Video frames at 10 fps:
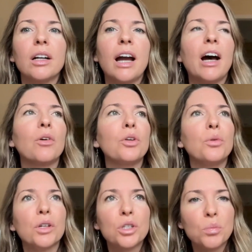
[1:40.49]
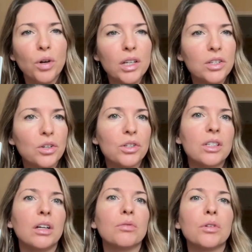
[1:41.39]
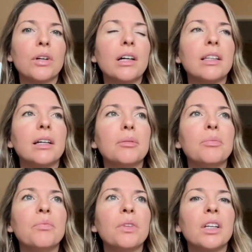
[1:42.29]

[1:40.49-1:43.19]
how you express yourself around them.